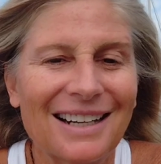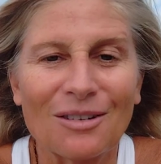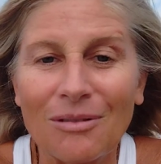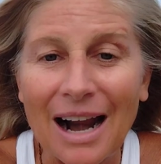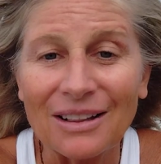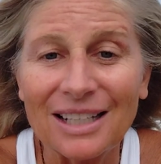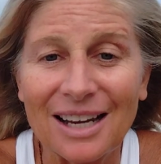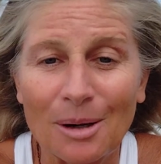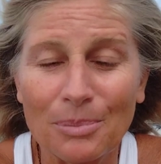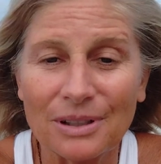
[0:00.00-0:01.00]
a
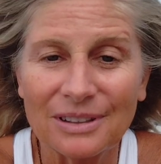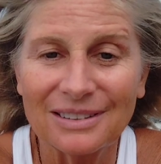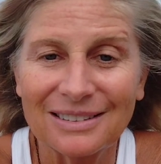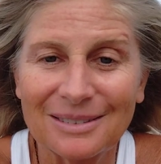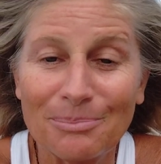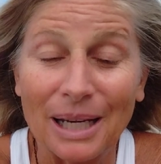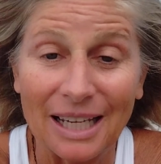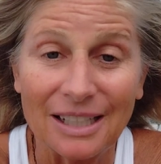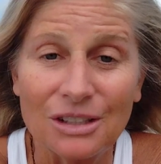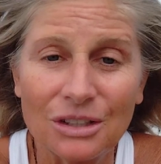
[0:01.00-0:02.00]
rally up
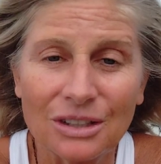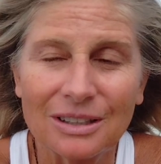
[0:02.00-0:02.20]
page.